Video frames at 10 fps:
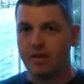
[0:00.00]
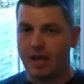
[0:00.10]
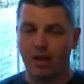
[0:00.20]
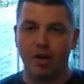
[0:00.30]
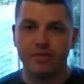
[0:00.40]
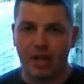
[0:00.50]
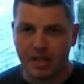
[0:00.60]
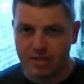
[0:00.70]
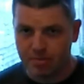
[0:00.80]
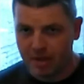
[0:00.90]
Okay, a life
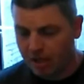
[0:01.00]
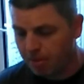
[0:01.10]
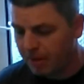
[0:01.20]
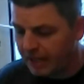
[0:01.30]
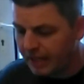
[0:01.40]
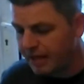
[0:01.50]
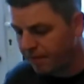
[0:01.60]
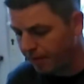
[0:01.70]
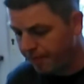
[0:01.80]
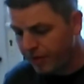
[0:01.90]
jacket's something completely
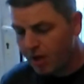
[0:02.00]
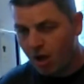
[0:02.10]
different.